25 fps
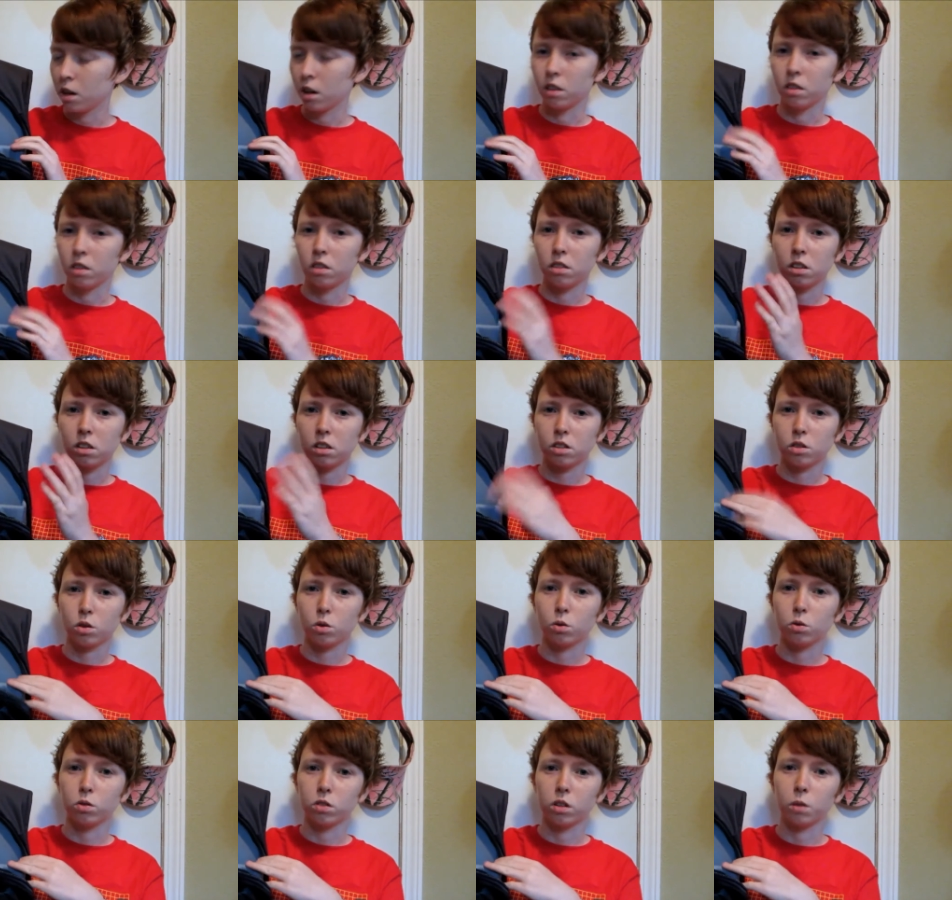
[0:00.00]
This
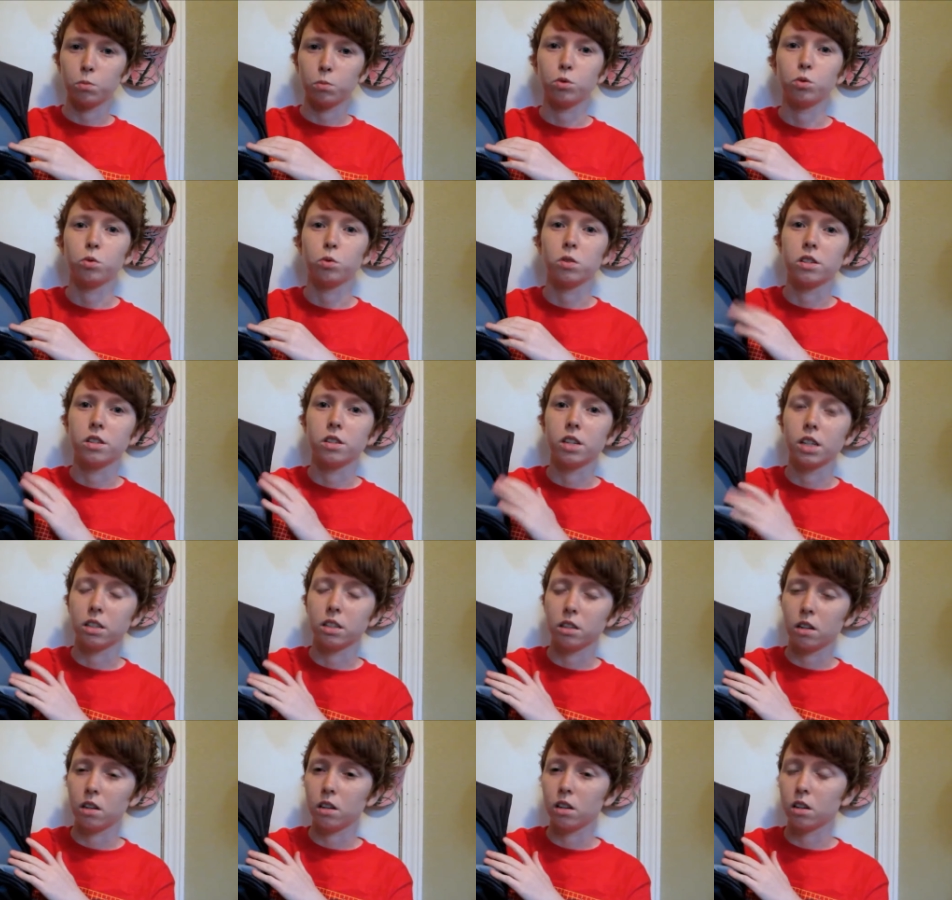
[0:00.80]
holds up to a
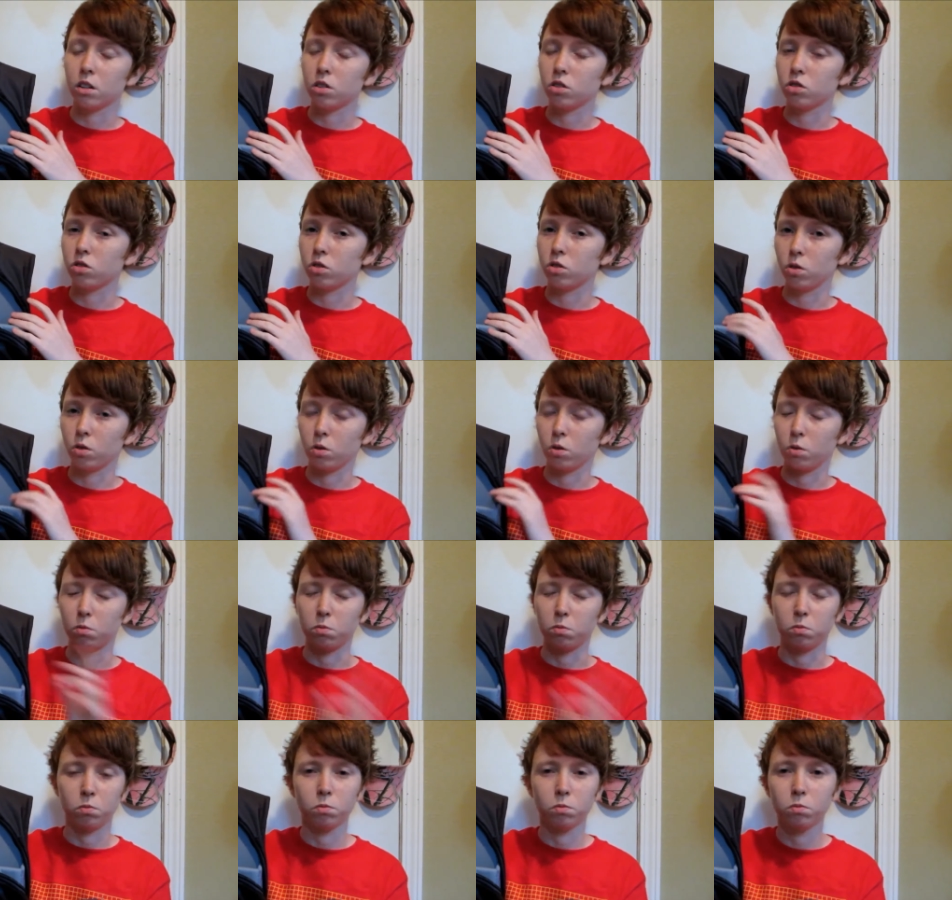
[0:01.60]
16 inch,
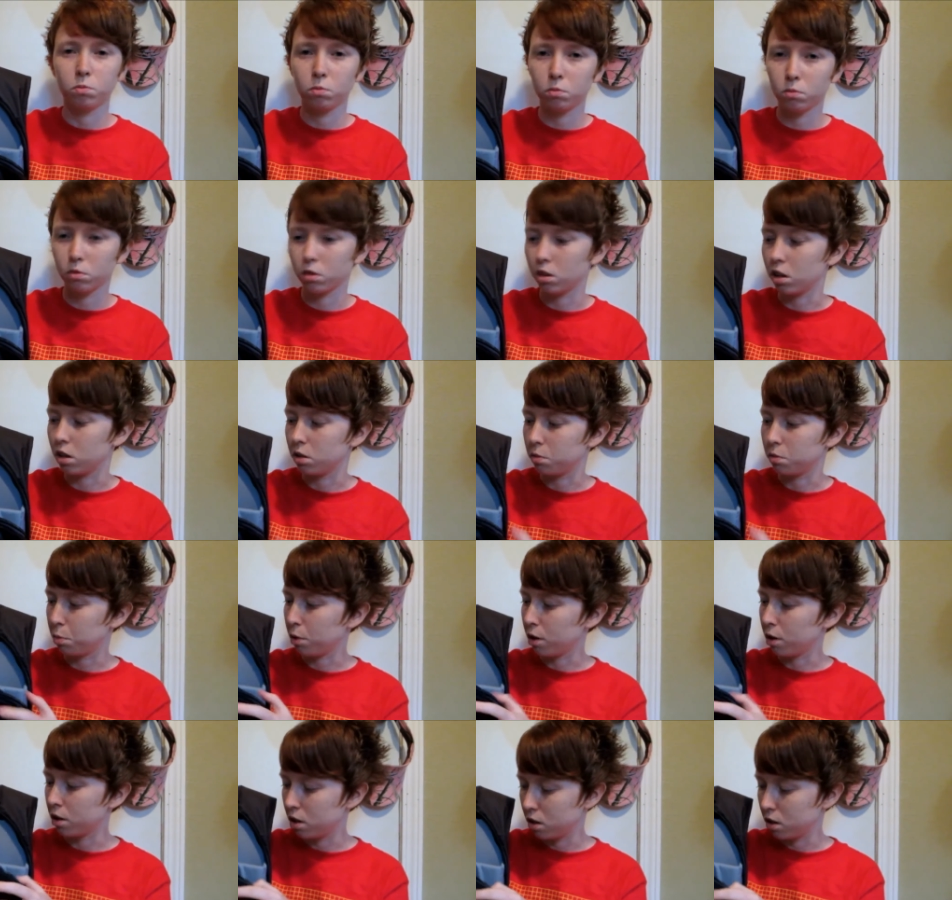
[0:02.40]
so that's
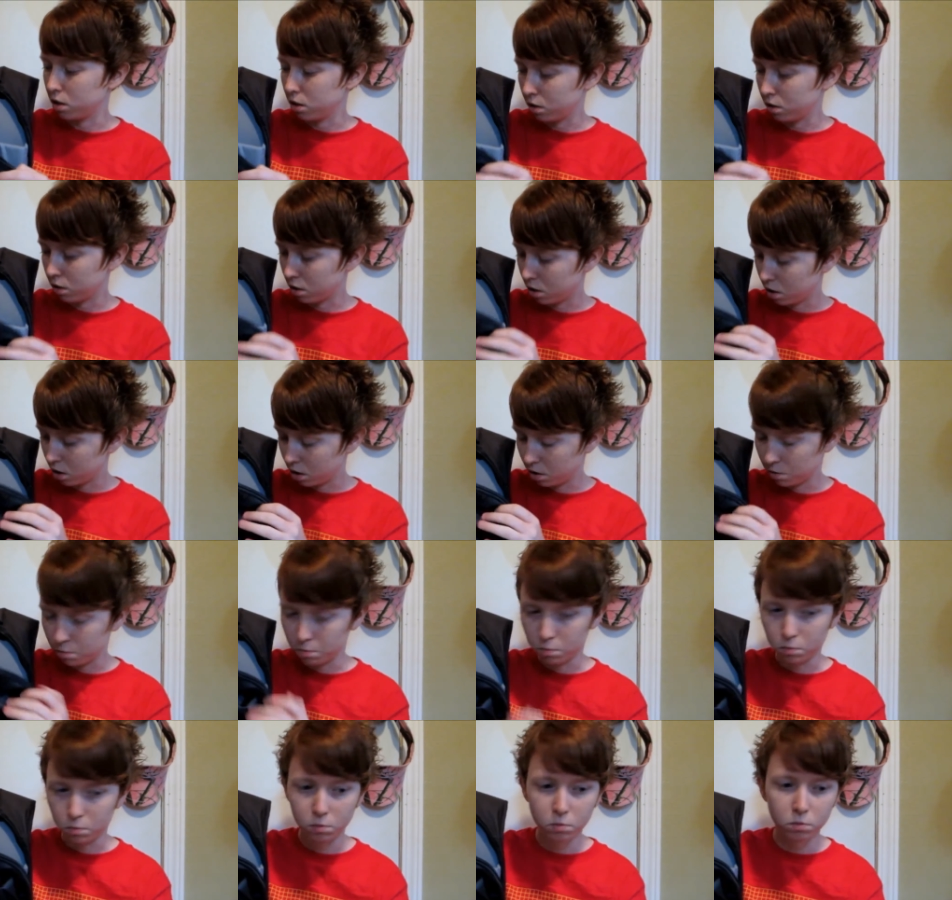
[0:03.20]
plenty,
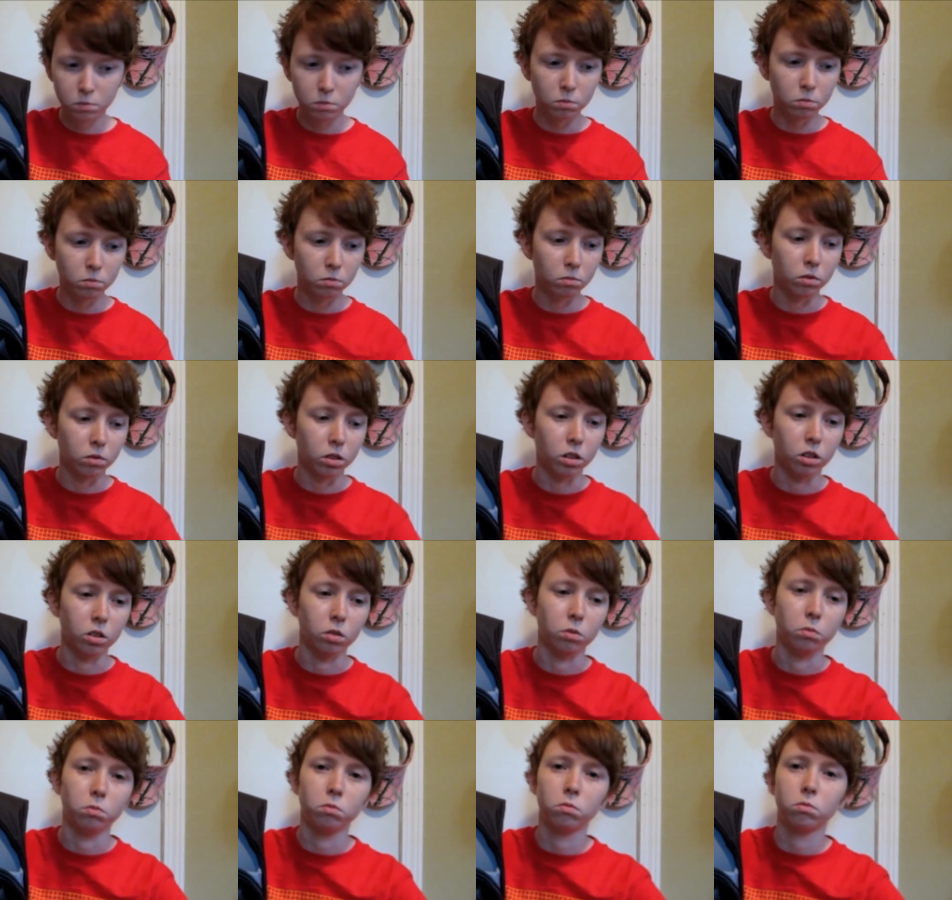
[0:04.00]
you
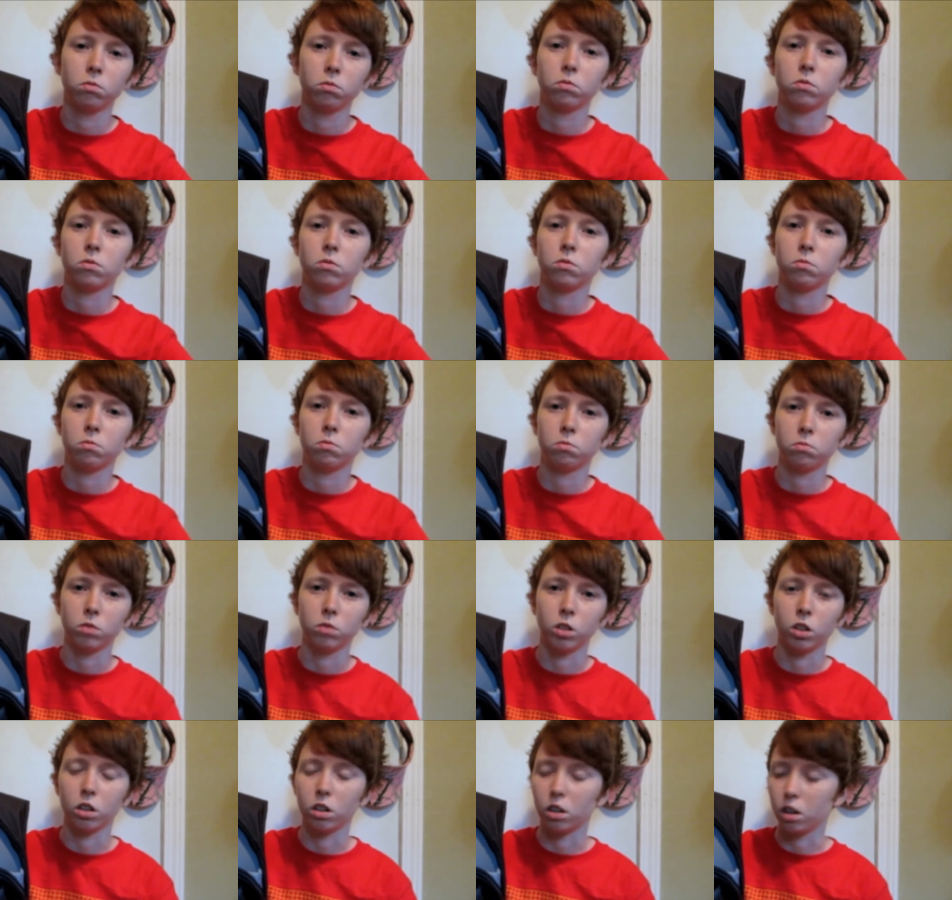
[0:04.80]
know,
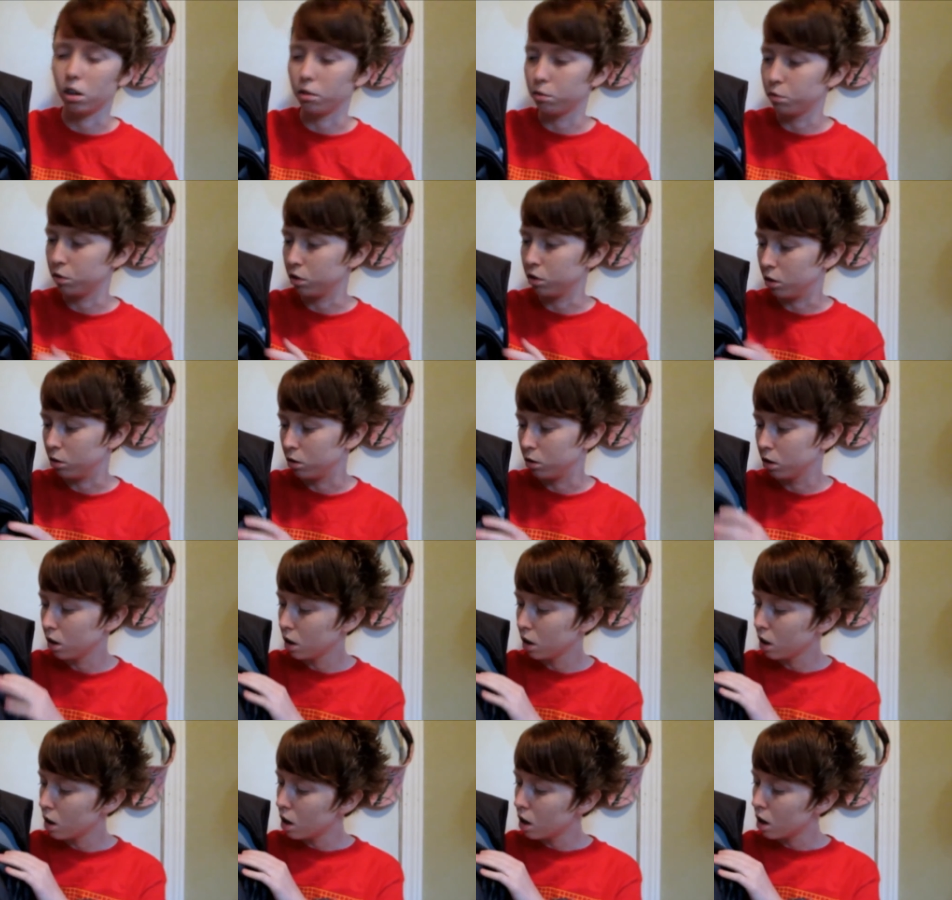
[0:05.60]
good enough. So
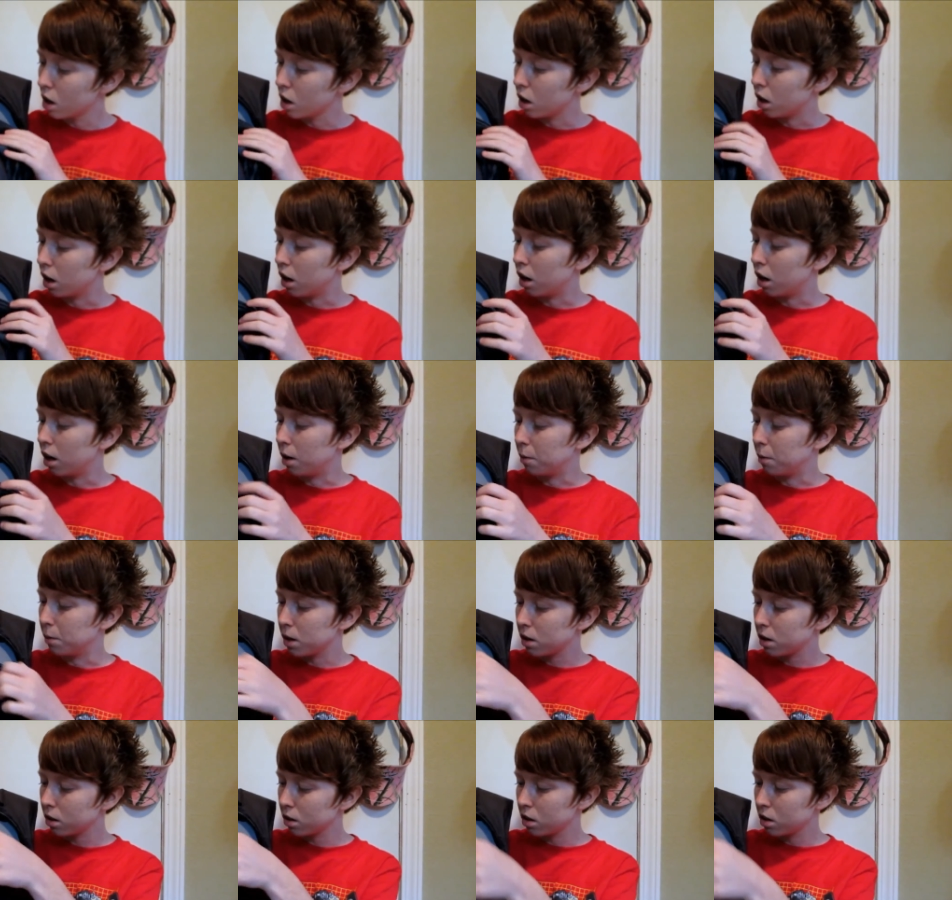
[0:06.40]

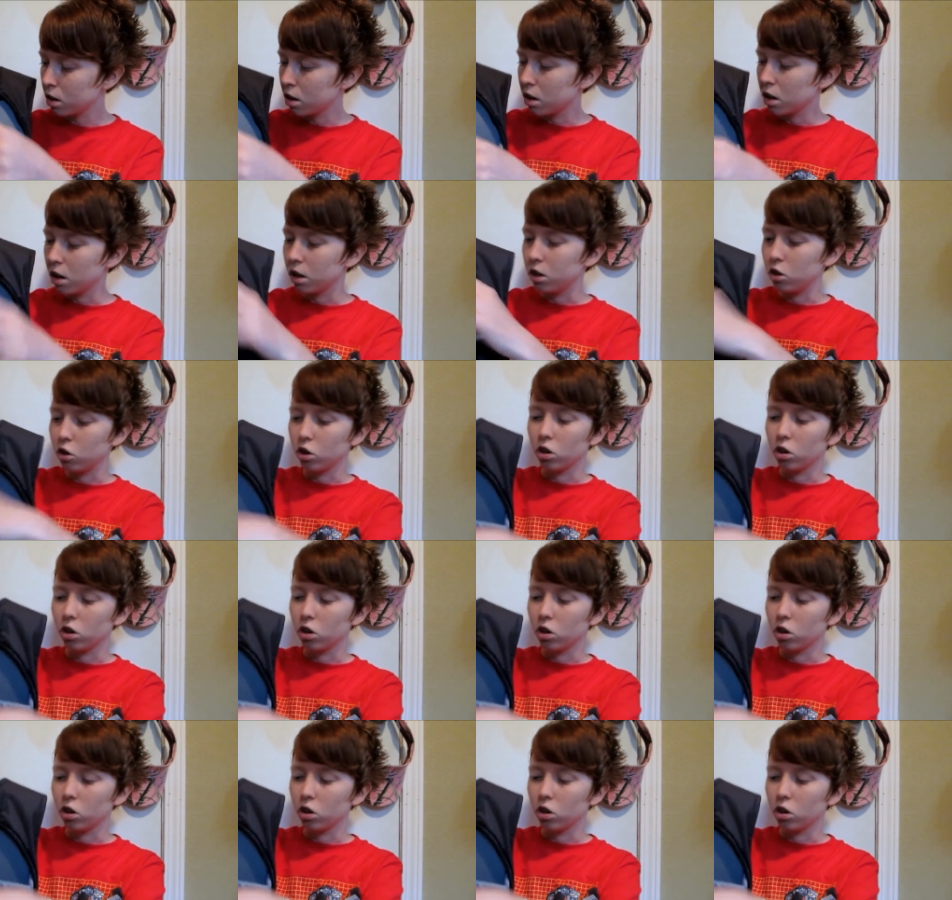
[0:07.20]
yeah, and you